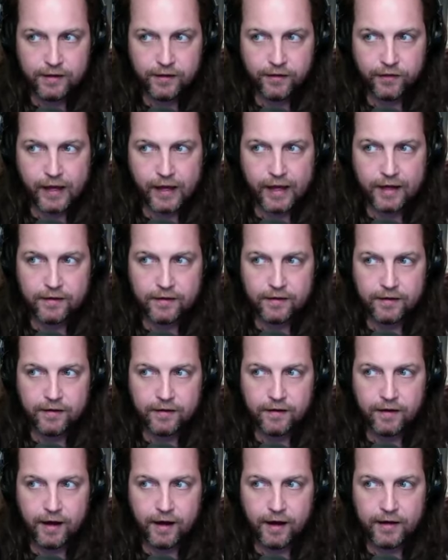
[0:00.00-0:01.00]
that
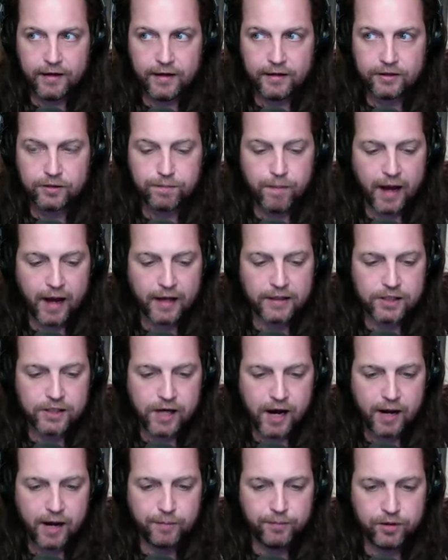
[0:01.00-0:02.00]
it's my
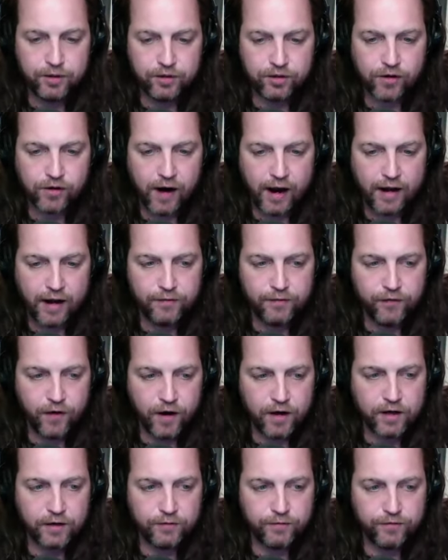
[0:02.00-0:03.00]
job to try and
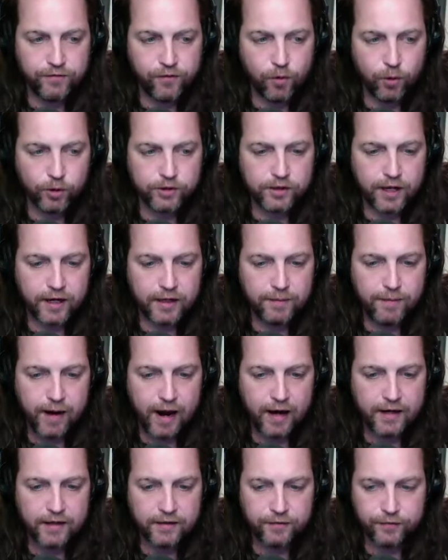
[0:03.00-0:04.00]
fucking force
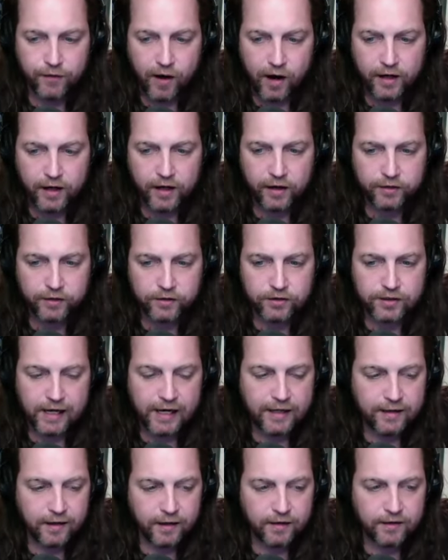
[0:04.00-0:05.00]
anybody to fucking
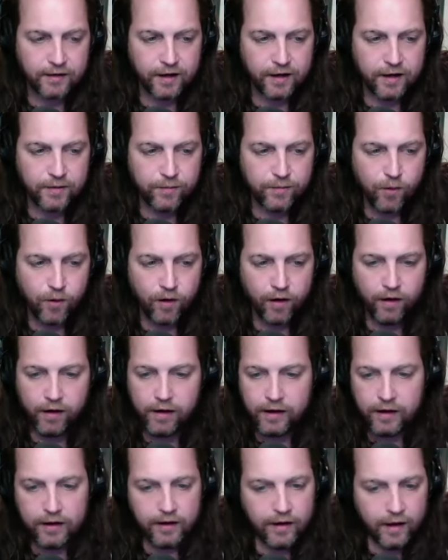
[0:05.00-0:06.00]
understand anything anymore.
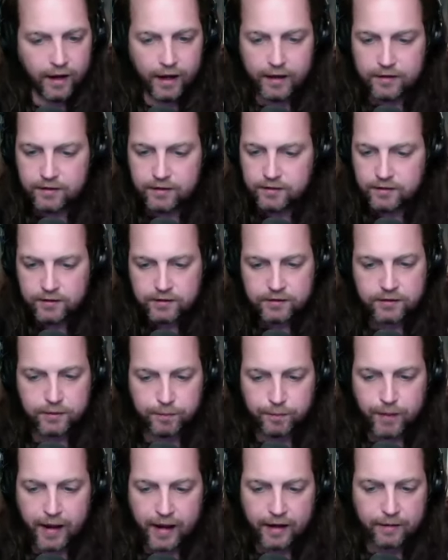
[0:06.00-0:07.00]
And they just
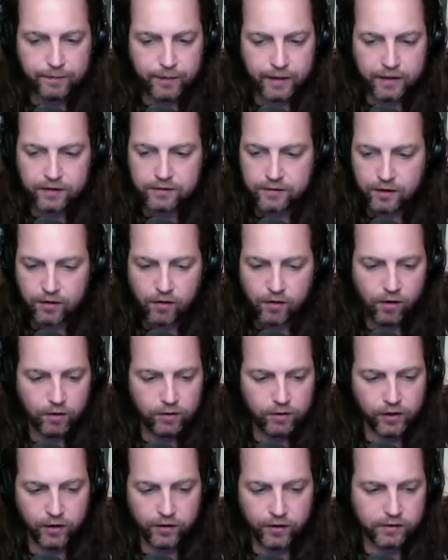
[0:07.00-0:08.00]
sit back because they're all
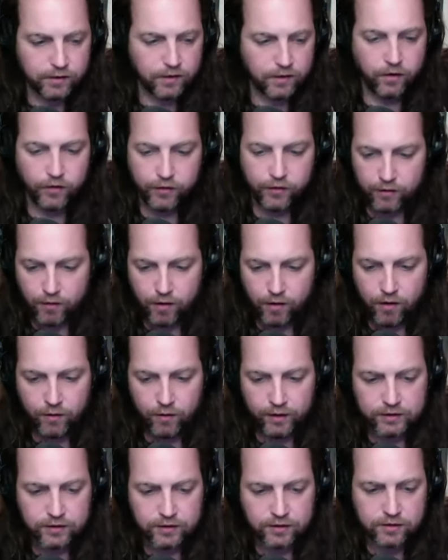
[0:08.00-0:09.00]
learning it on their own.
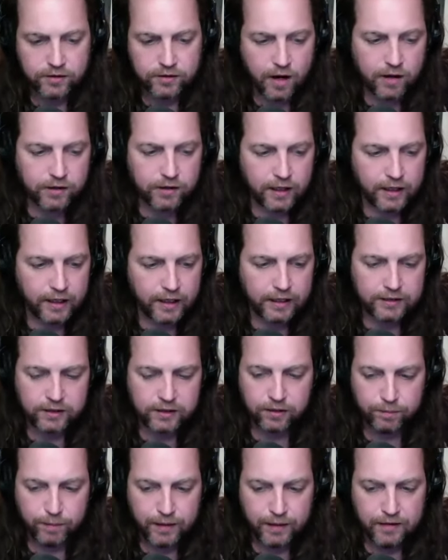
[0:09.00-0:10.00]
It just sucks that it has
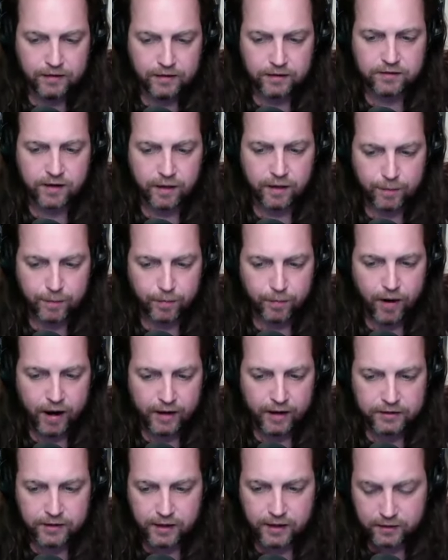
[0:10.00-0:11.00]
to be this type of
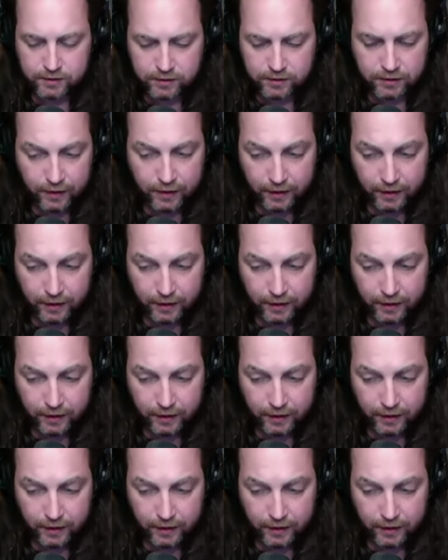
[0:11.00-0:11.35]
process.